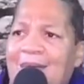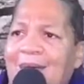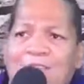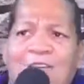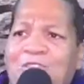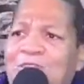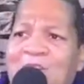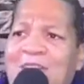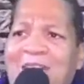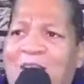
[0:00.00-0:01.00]
Don't you know
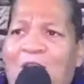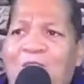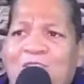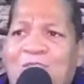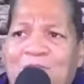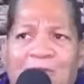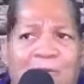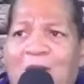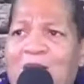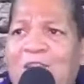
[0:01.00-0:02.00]
that goes
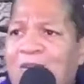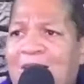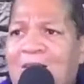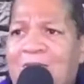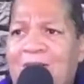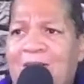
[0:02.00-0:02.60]
where you go?